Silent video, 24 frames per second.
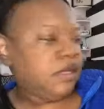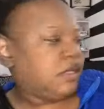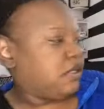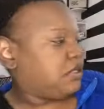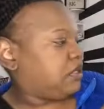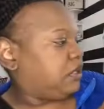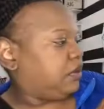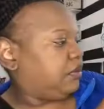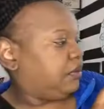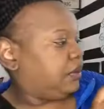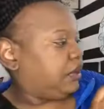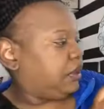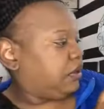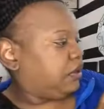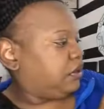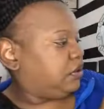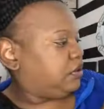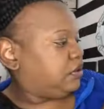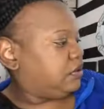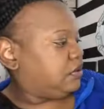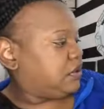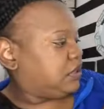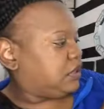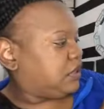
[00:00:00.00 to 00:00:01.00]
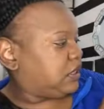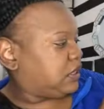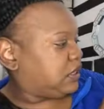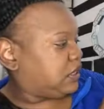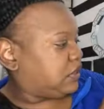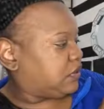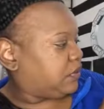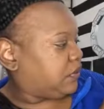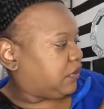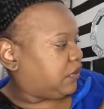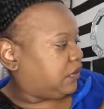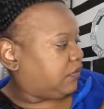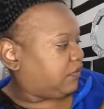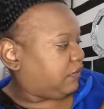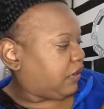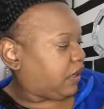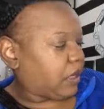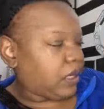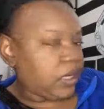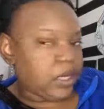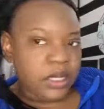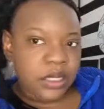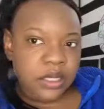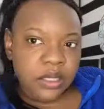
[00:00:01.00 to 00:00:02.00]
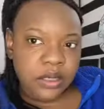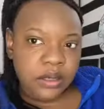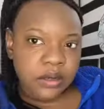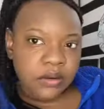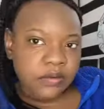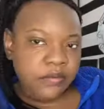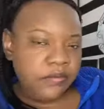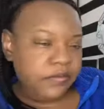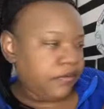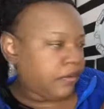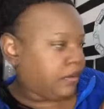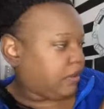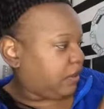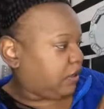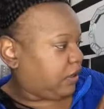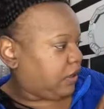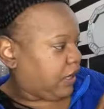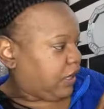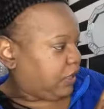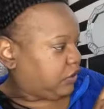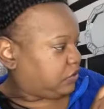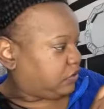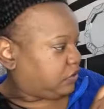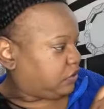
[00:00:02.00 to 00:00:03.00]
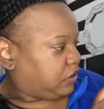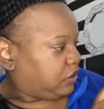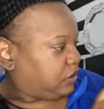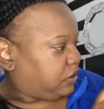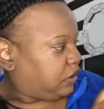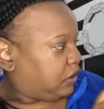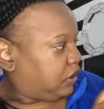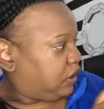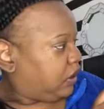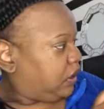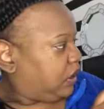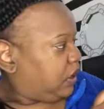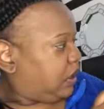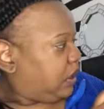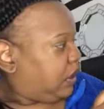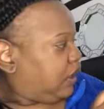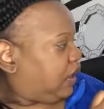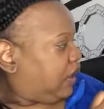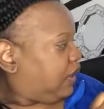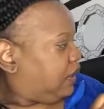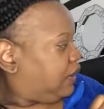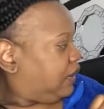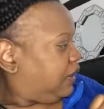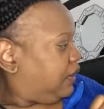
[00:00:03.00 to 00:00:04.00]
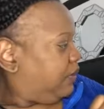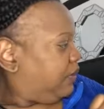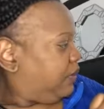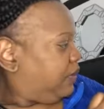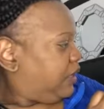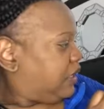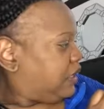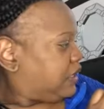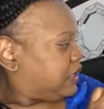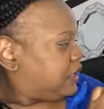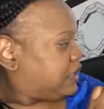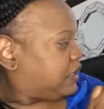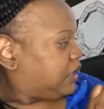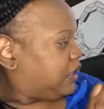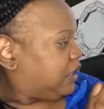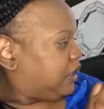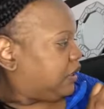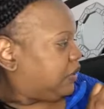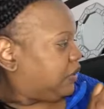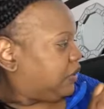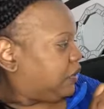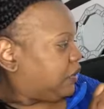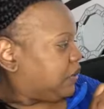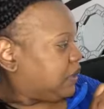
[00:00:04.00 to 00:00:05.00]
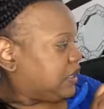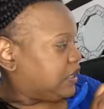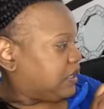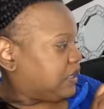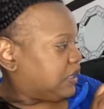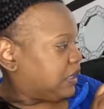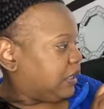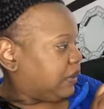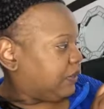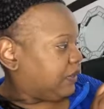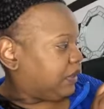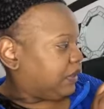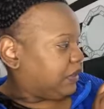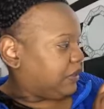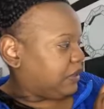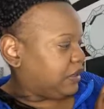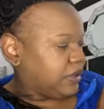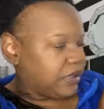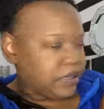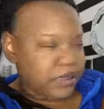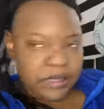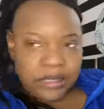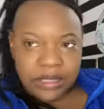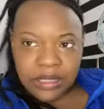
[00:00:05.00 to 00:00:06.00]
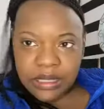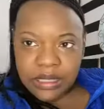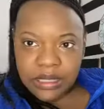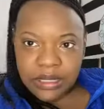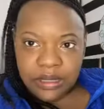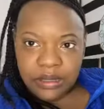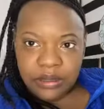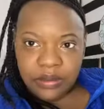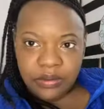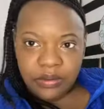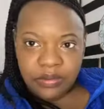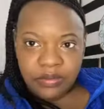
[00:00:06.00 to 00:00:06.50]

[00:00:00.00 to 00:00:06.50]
So we're going to use this one right here for the natural look and then mix it with some of this to get a little